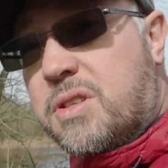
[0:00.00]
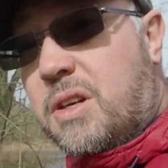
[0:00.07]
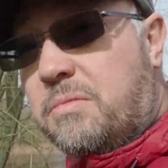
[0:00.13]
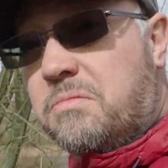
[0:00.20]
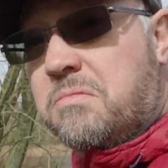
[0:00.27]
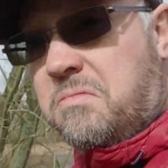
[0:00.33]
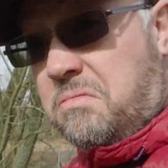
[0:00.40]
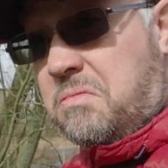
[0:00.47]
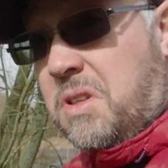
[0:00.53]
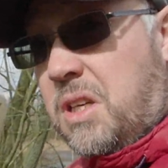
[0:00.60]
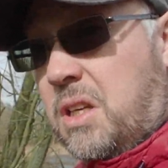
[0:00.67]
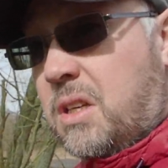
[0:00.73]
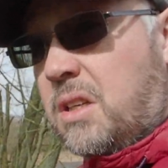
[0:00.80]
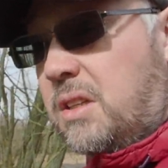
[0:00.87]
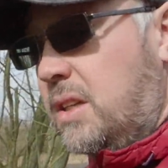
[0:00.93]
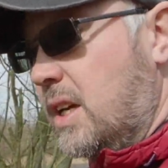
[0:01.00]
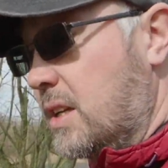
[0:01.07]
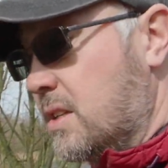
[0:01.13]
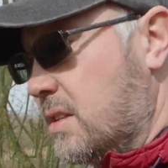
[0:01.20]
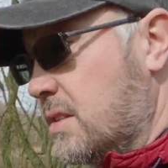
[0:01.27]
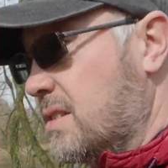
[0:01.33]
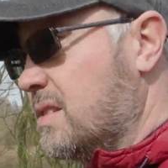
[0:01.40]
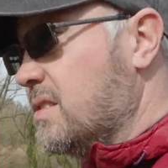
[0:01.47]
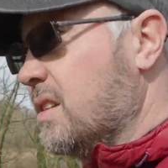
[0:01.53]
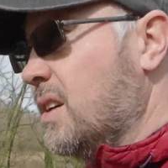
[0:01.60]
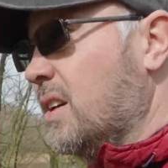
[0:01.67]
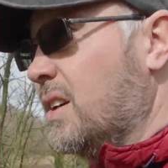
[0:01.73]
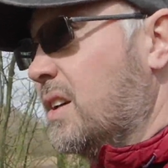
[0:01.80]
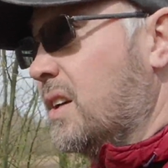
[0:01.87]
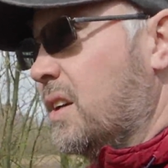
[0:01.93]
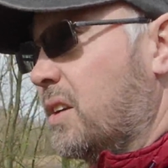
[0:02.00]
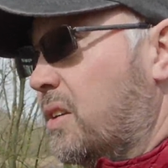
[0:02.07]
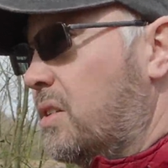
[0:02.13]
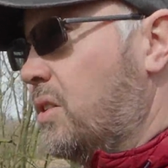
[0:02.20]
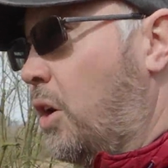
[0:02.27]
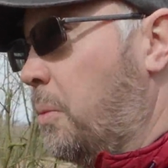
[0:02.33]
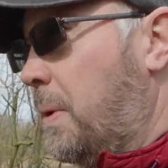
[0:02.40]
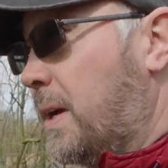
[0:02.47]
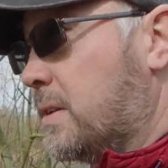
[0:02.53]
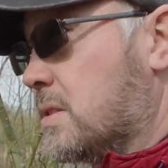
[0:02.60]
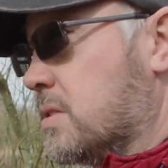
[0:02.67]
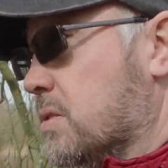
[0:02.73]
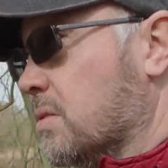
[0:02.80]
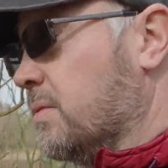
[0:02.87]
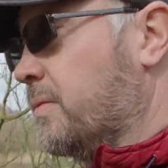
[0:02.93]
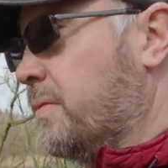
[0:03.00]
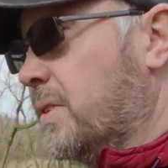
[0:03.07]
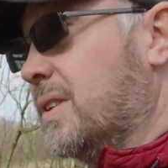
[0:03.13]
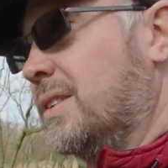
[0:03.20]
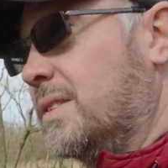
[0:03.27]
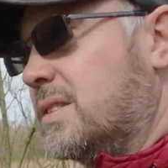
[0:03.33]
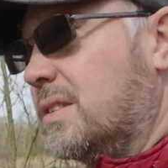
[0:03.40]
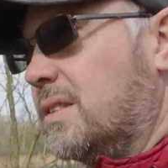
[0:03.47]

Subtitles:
So yeah, not a bad sort of